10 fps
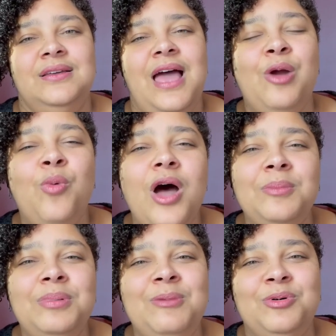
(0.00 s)
I
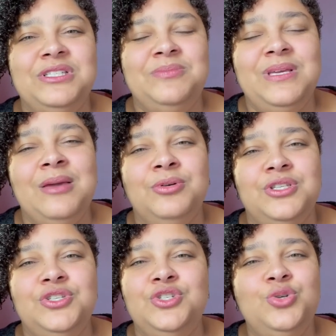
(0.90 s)
want people to be able to
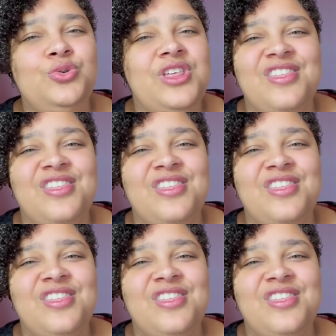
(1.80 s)
do the